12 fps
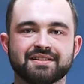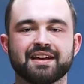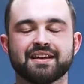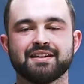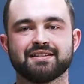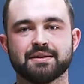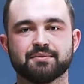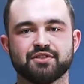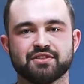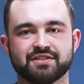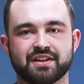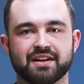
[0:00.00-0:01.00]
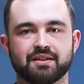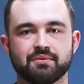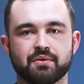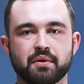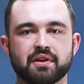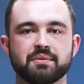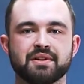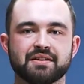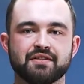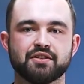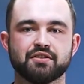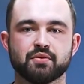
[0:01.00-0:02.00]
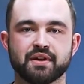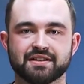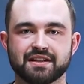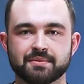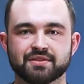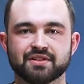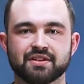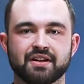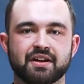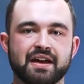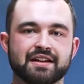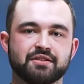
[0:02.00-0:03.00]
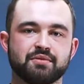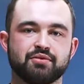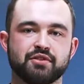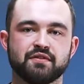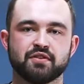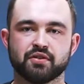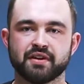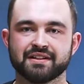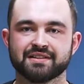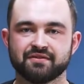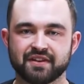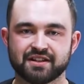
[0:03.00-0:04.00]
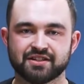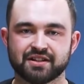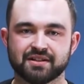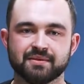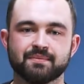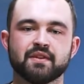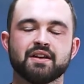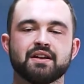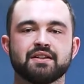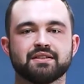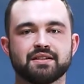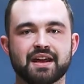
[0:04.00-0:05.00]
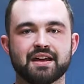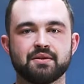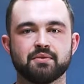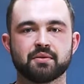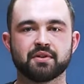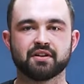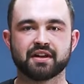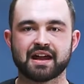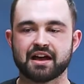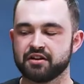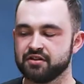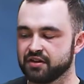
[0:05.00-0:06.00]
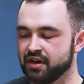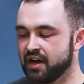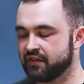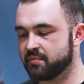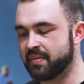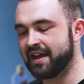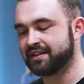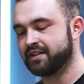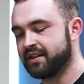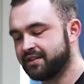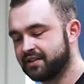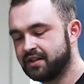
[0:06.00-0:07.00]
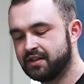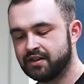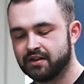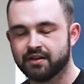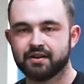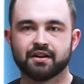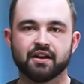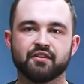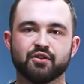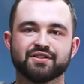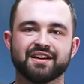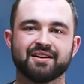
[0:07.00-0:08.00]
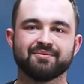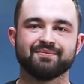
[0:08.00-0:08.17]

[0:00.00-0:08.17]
Techy Tip Tuesday, where we're going to be giving you quick tips on how to improve your next adventure. Today we're going to be looking at how you can halve the pack size of your tent.